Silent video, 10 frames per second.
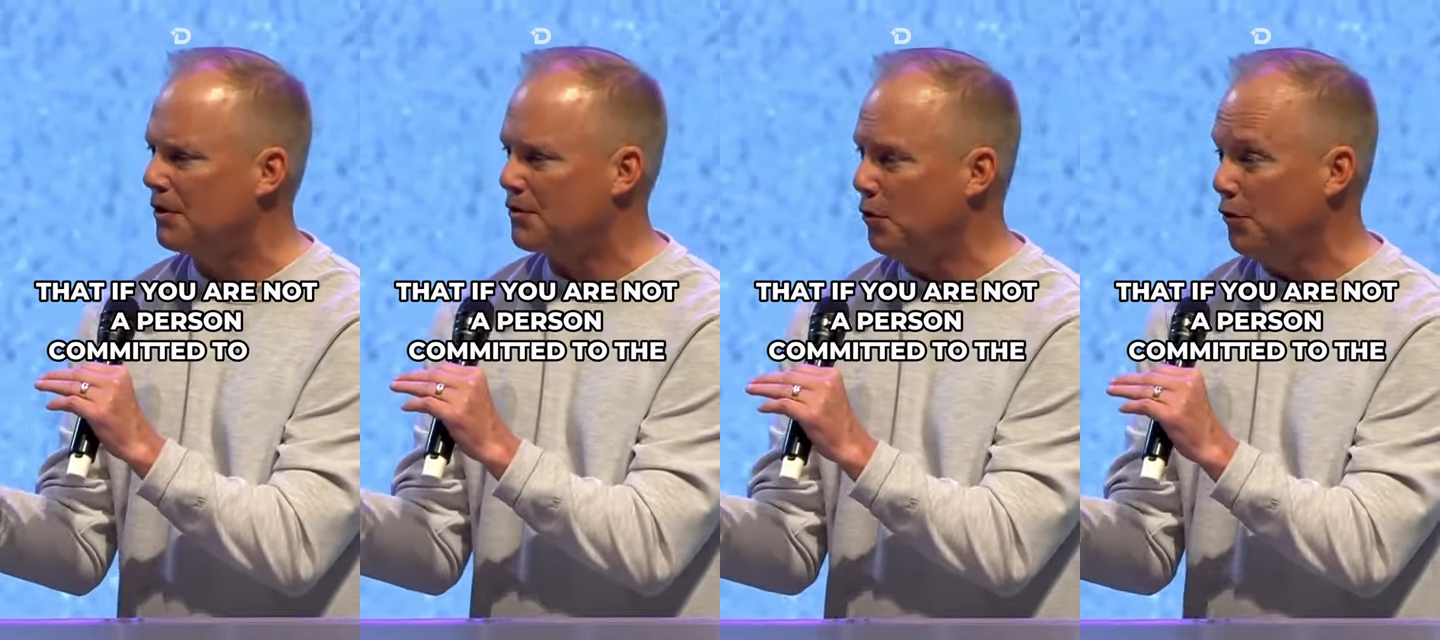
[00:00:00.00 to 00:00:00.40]

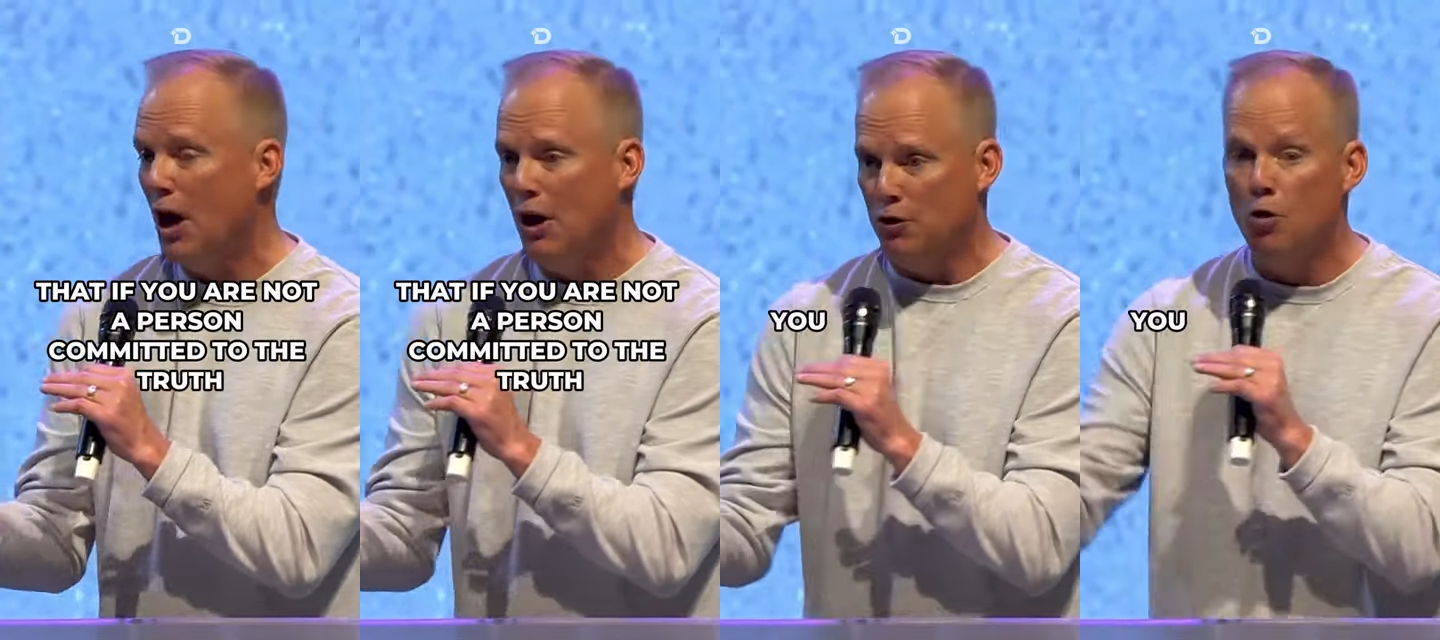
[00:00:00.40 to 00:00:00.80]

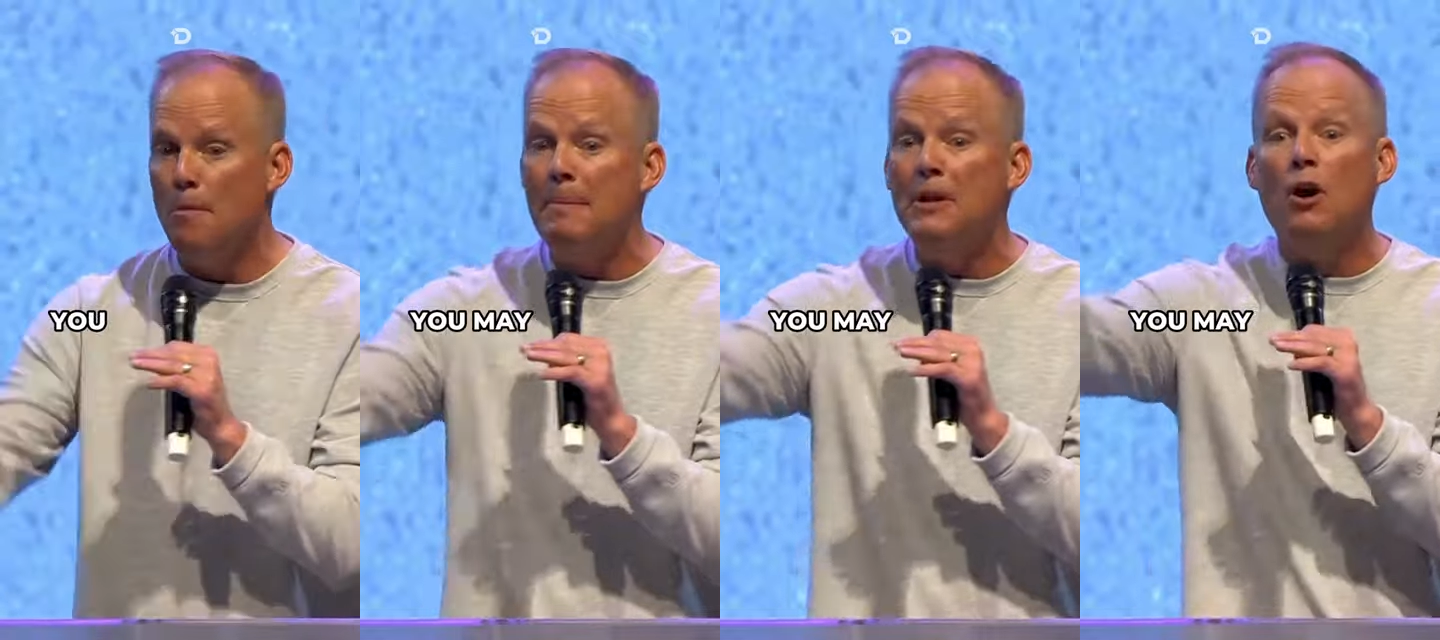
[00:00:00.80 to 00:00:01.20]
truth, you
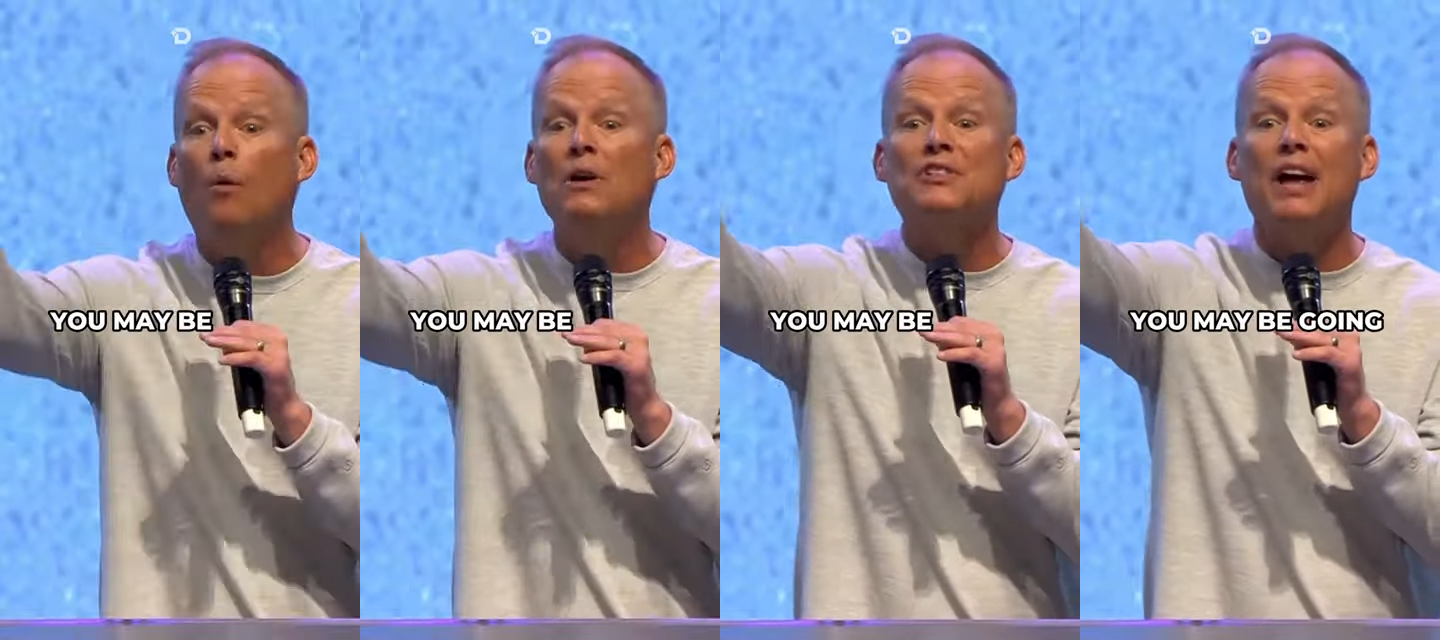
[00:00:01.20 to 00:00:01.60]
may be
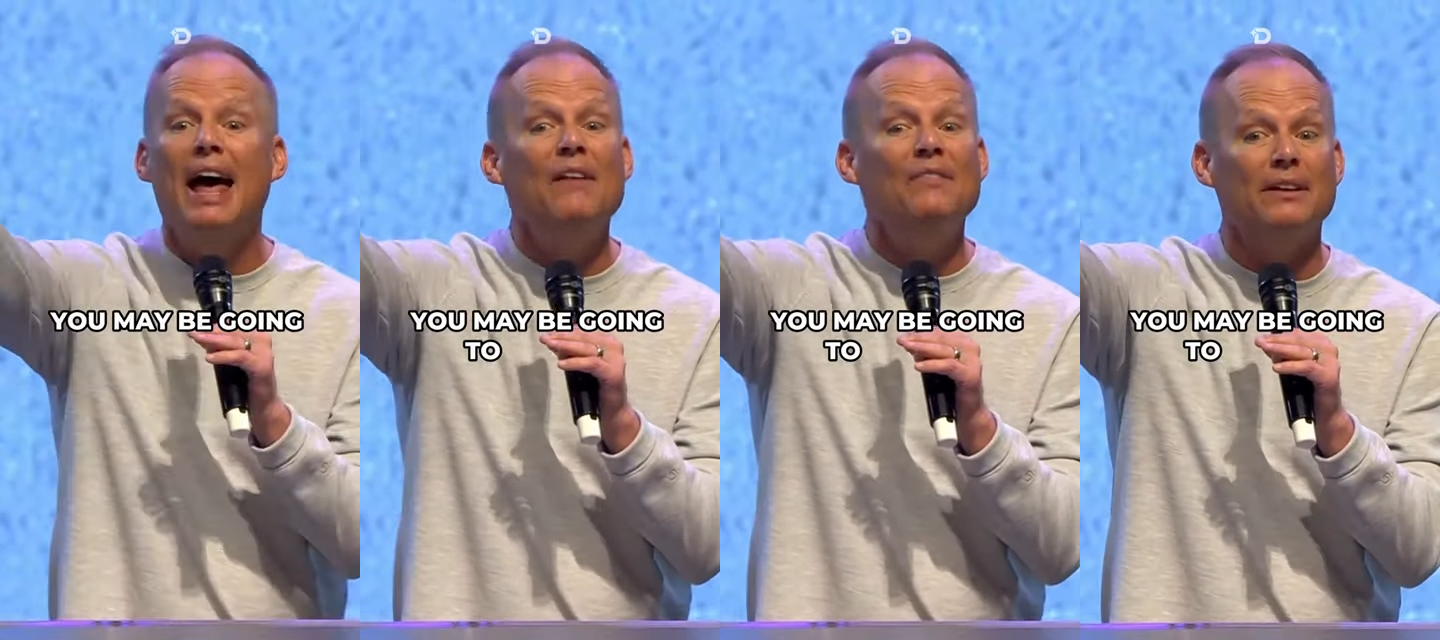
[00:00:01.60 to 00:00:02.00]
going to
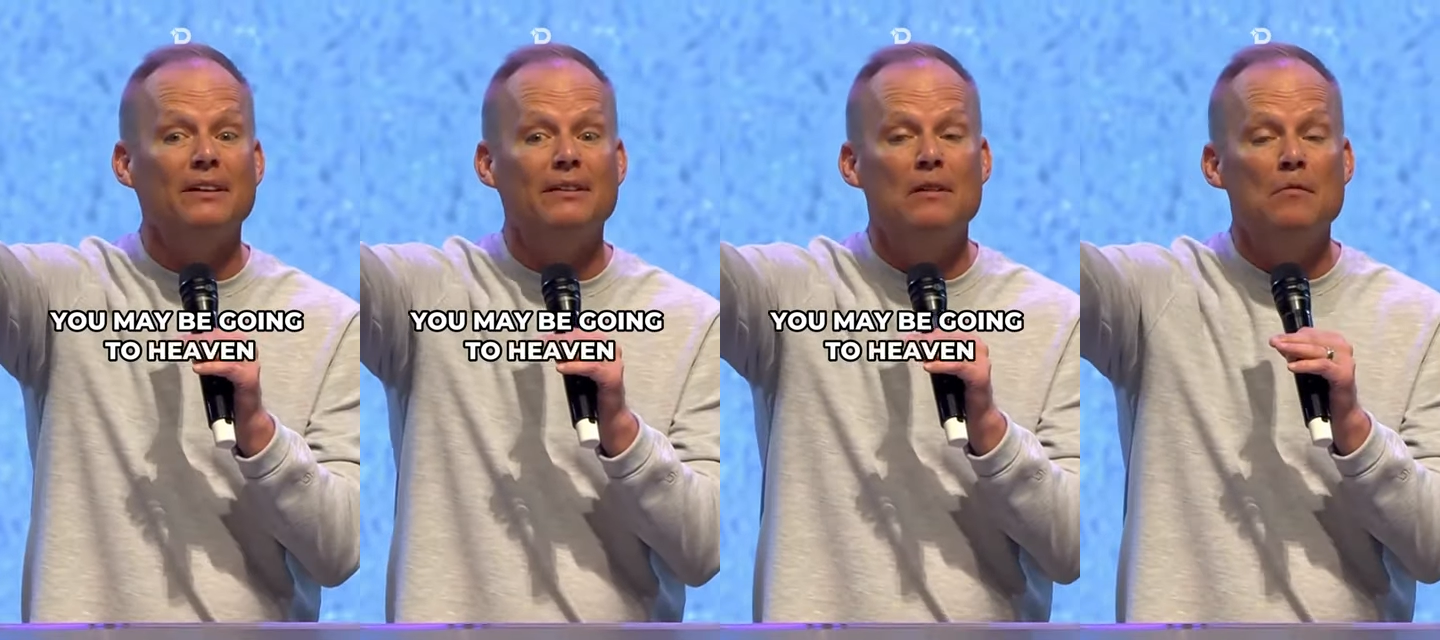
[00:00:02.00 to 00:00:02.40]
heaven